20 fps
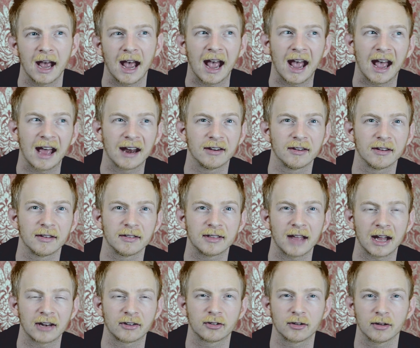And
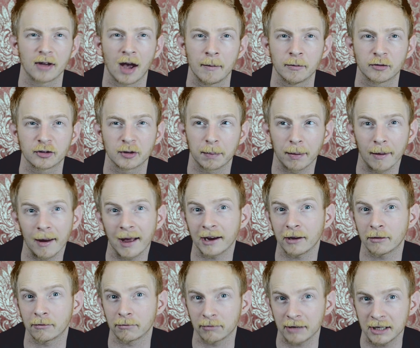I'm
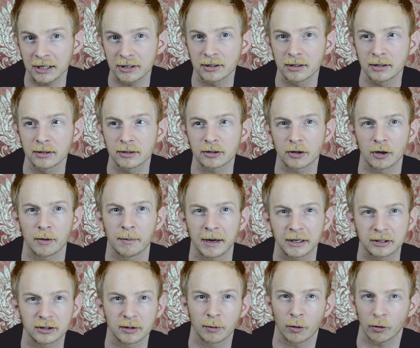supplying a reason, so it
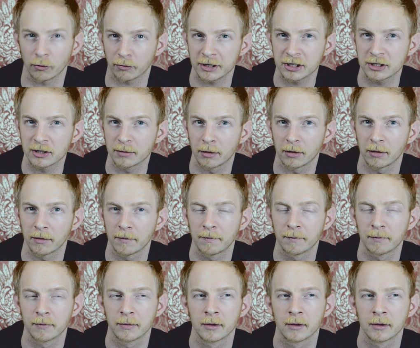makes it more reasonable.